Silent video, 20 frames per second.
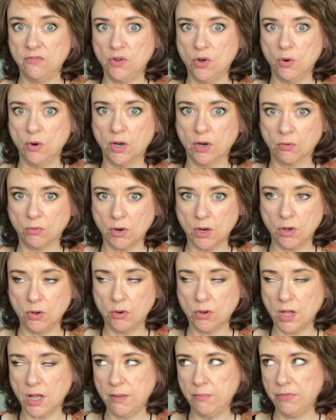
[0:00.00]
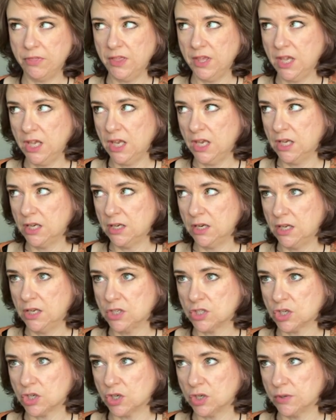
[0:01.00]
going rogue. I'm thinking in
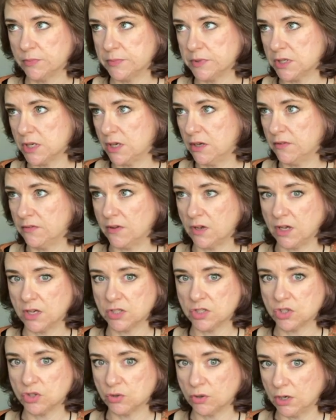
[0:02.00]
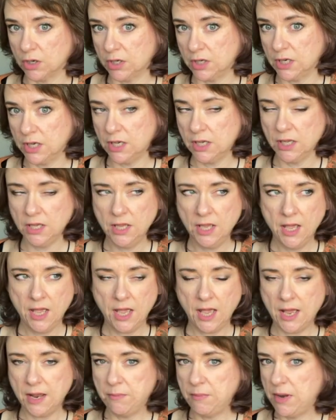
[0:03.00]
terms of Australia
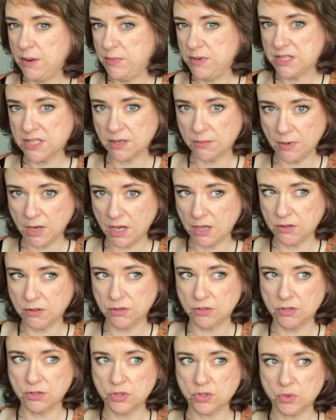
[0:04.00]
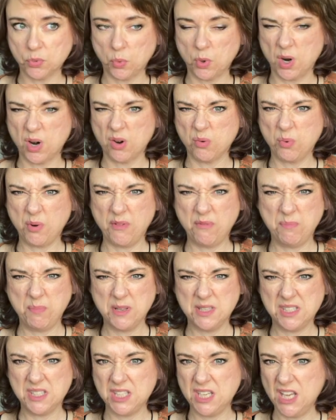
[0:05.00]
and maybe some others where we've been
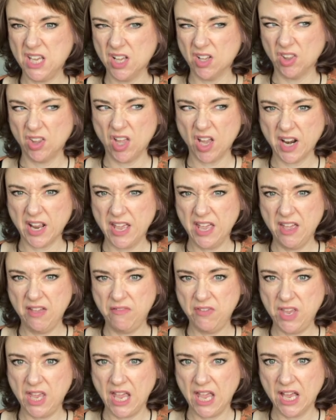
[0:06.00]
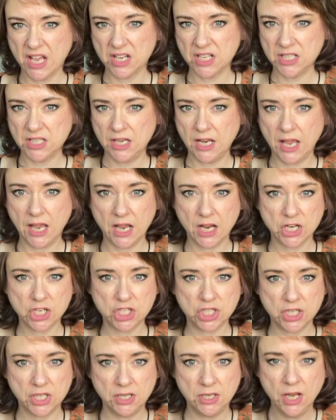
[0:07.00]
seeing a lot of heavy handed
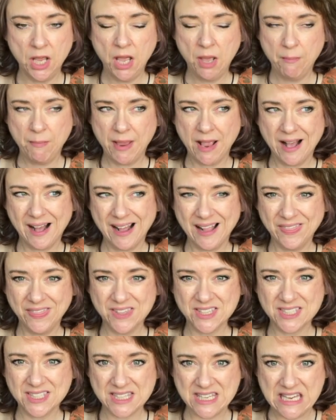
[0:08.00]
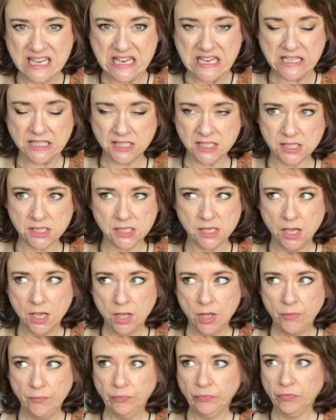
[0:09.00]
action behind the scenes.
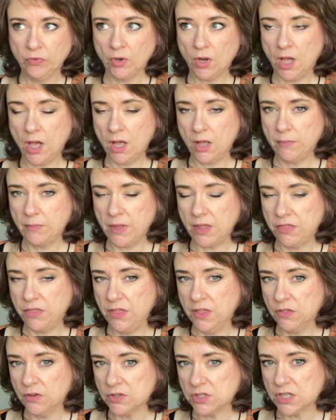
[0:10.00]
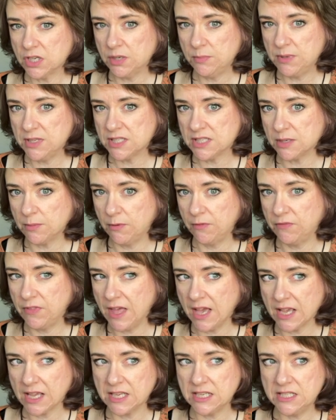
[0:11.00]
Um, I think there's going to be some of
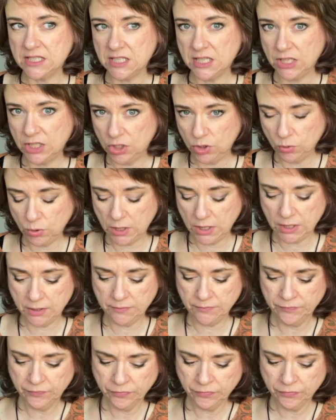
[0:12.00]
that continuing,